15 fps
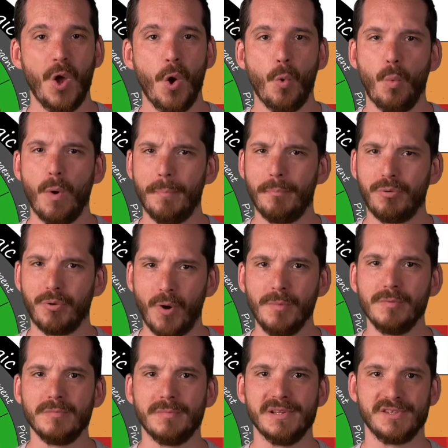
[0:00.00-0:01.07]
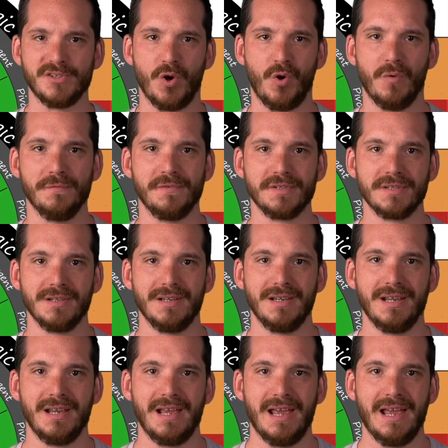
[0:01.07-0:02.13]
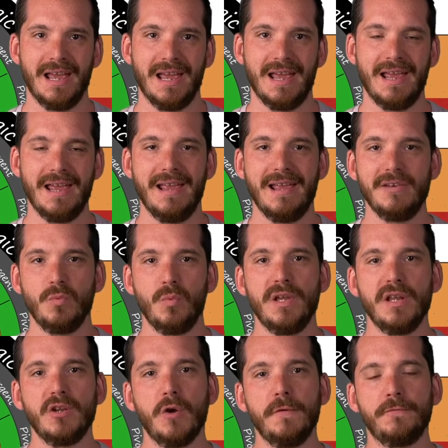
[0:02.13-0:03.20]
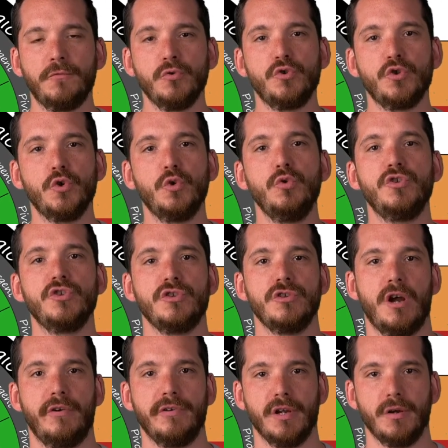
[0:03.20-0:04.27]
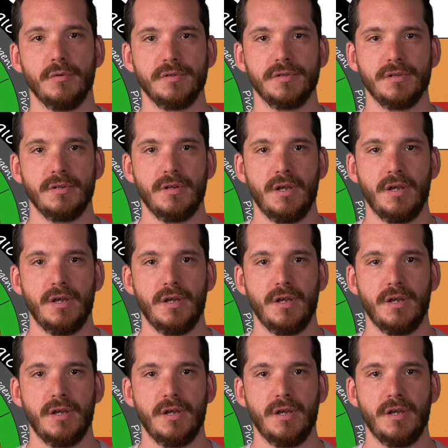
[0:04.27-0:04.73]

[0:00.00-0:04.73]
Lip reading: what problem it solves, and we're going to go through two scenarios.